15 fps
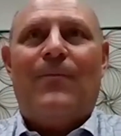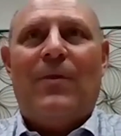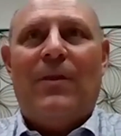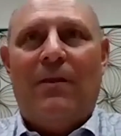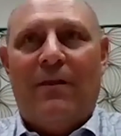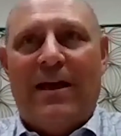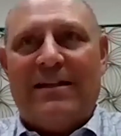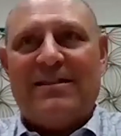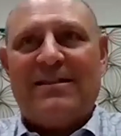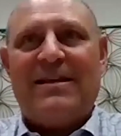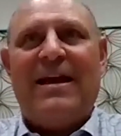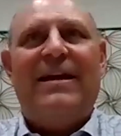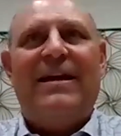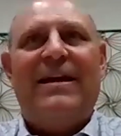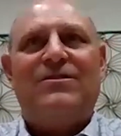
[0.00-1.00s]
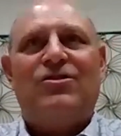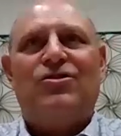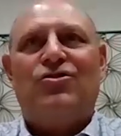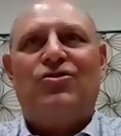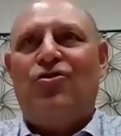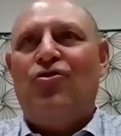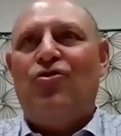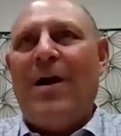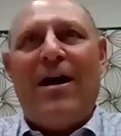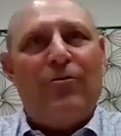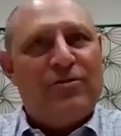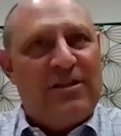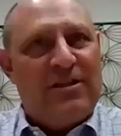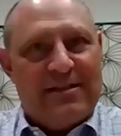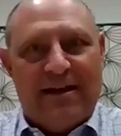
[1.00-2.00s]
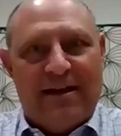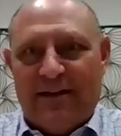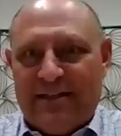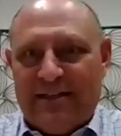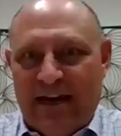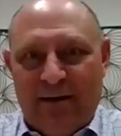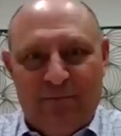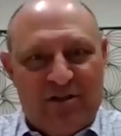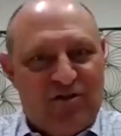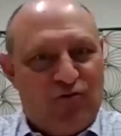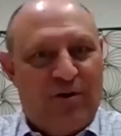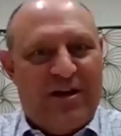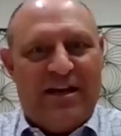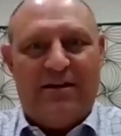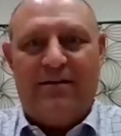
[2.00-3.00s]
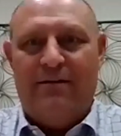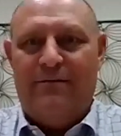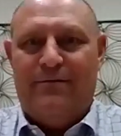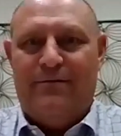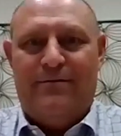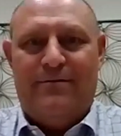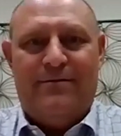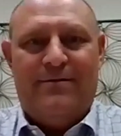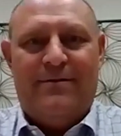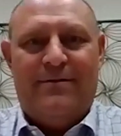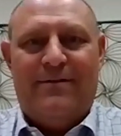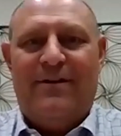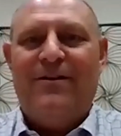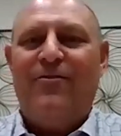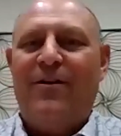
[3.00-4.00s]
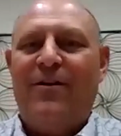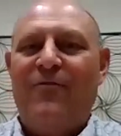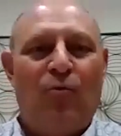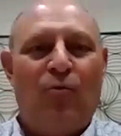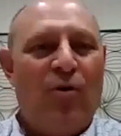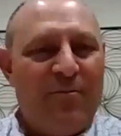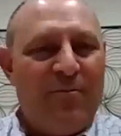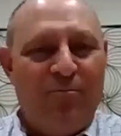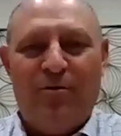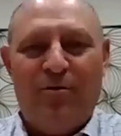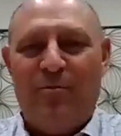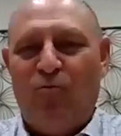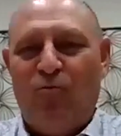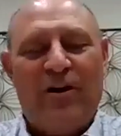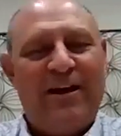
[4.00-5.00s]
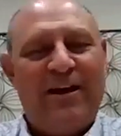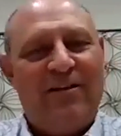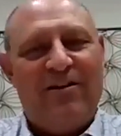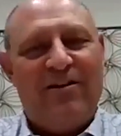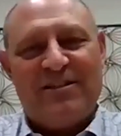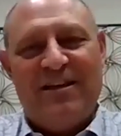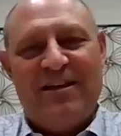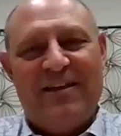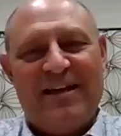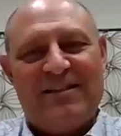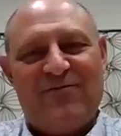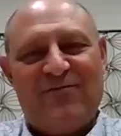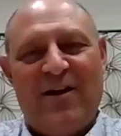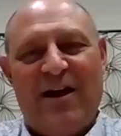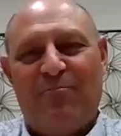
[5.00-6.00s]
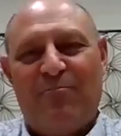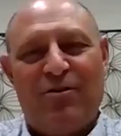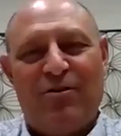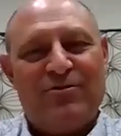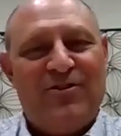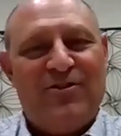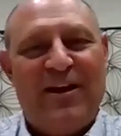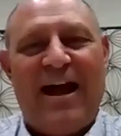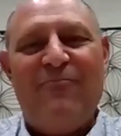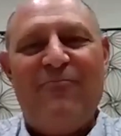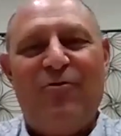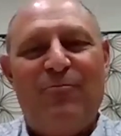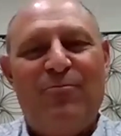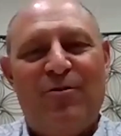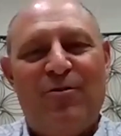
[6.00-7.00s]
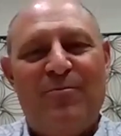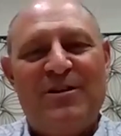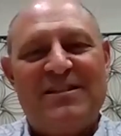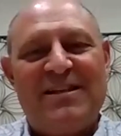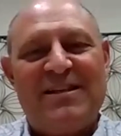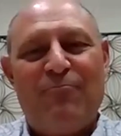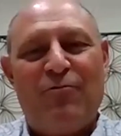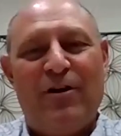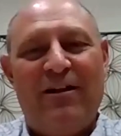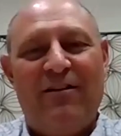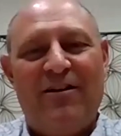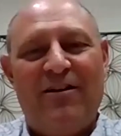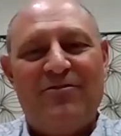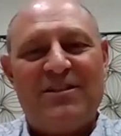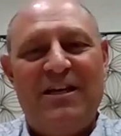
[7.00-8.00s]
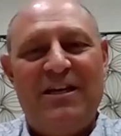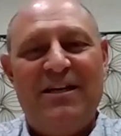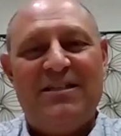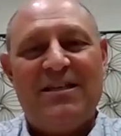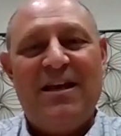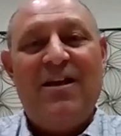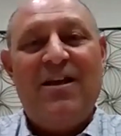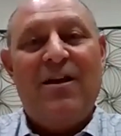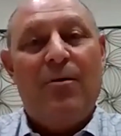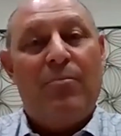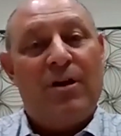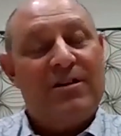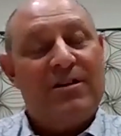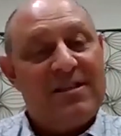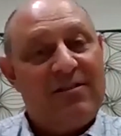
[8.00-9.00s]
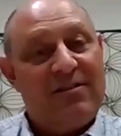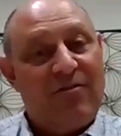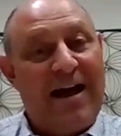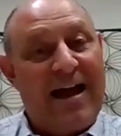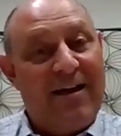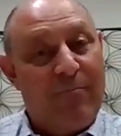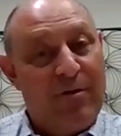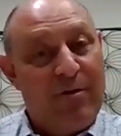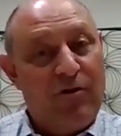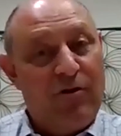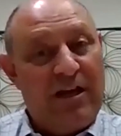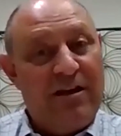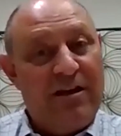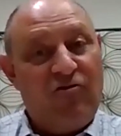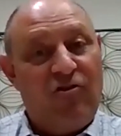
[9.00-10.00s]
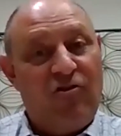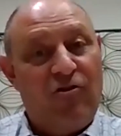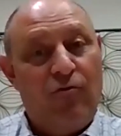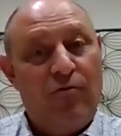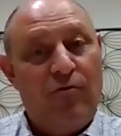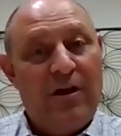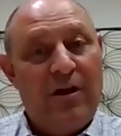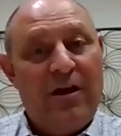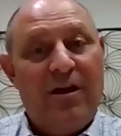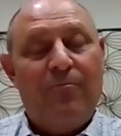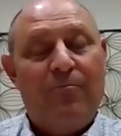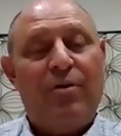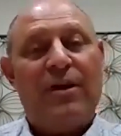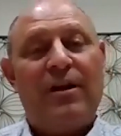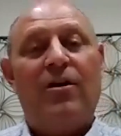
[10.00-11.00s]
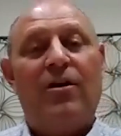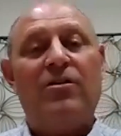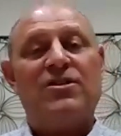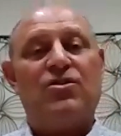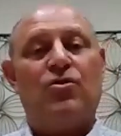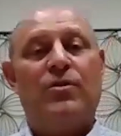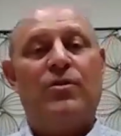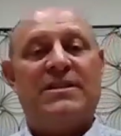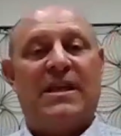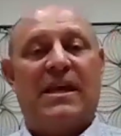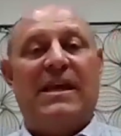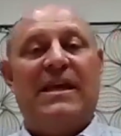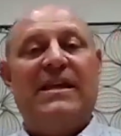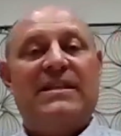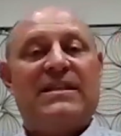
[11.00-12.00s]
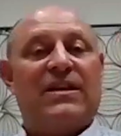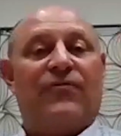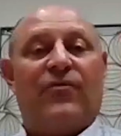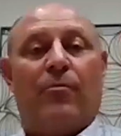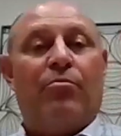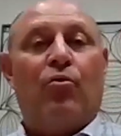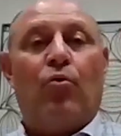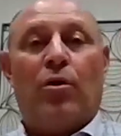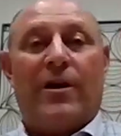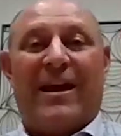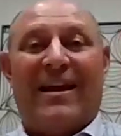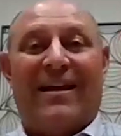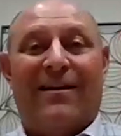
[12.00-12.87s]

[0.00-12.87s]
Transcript: let's say it's two houses on the same street. If you want to put them in one LLC, that's fine. Personally, I would put them in separate LLCs because of the liability issue, but it also is ease of reporting.